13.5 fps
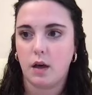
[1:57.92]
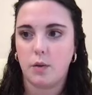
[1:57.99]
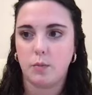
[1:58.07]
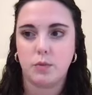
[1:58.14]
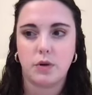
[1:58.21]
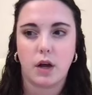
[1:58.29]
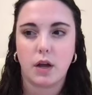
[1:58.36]

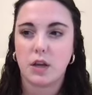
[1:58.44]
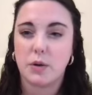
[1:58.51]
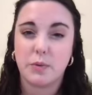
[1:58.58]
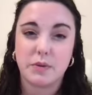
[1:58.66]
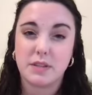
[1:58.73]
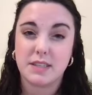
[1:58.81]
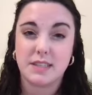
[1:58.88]
We're not going to
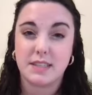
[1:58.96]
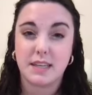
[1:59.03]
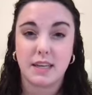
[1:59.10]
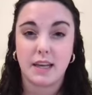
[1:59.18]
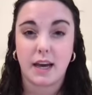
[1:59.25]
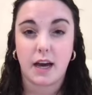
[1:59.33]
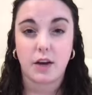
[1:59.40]
really see
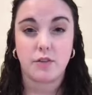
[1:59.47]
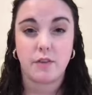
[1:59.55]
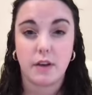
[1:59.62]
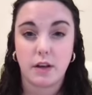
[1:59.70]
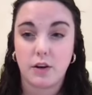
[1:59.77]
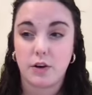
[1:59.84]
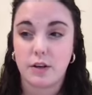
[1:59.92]
any
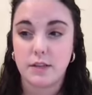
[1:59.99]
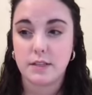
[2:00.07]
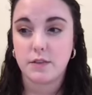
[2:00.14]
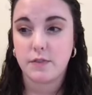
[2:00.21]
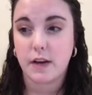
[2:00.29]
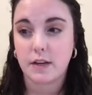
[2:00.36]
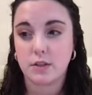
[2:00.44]
aggravating or easing
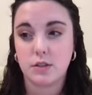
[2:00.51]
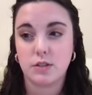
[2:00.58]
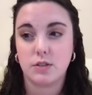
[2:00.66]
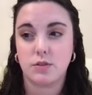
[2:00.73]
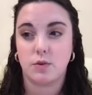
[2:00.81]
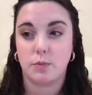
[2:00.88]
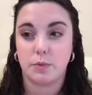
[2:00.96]
factors,
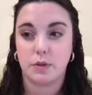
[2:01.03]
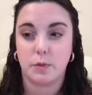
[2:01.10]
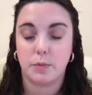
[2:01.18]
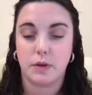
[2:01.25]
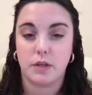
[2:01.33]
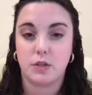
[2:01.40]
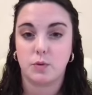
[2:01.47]
nor will there
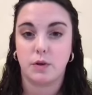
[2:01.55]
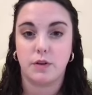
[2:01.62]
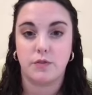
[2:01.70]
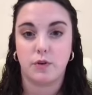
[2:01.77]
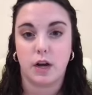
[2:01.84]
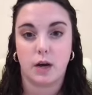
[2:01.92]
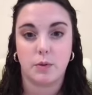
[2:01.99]
be a
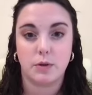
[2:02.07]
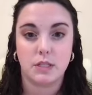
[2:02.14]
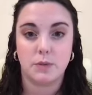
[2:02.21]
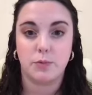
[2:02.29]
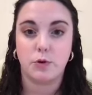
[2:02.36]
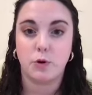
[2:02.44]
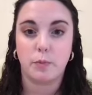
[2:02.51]
24-hour typical